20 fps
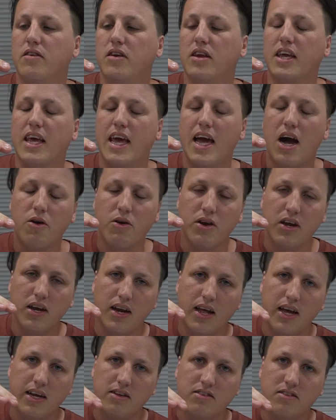
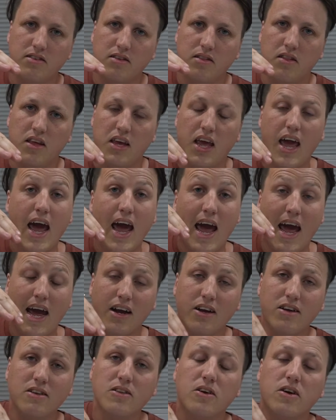calculates the
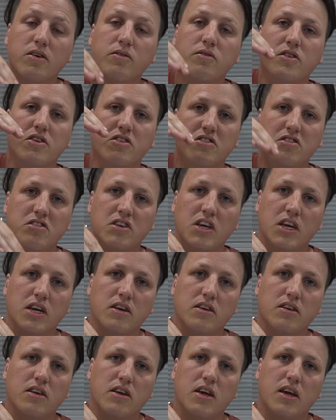angle of
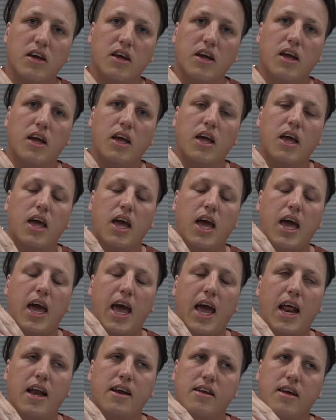descent
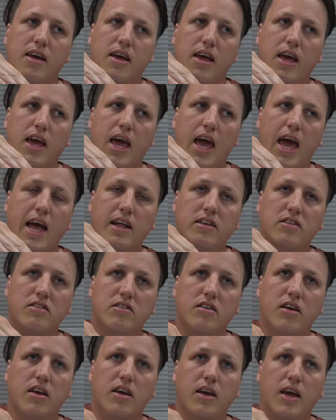and
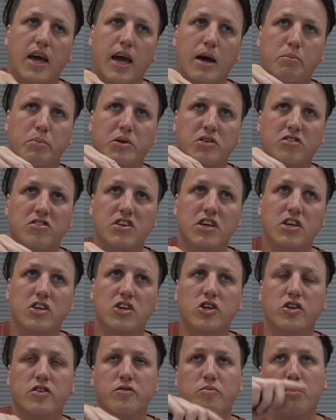adds a
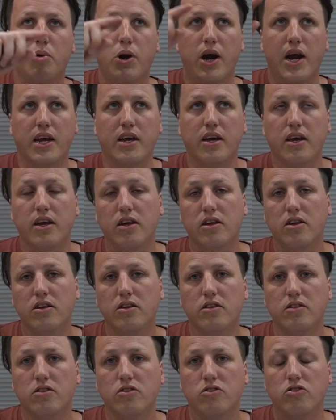percentage of brake
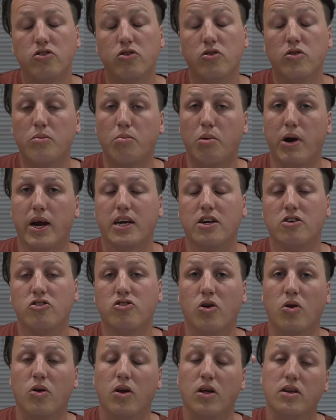to the brake
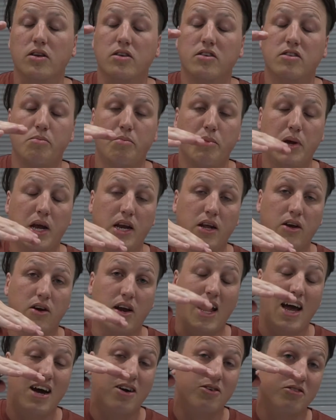controller depending
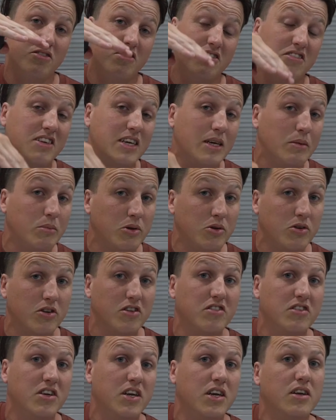on how steep your
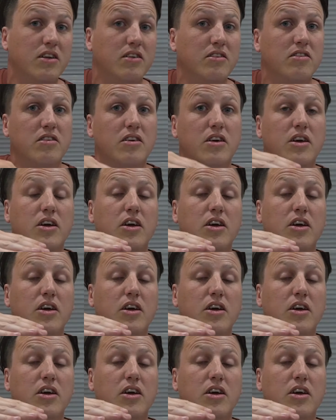descent is.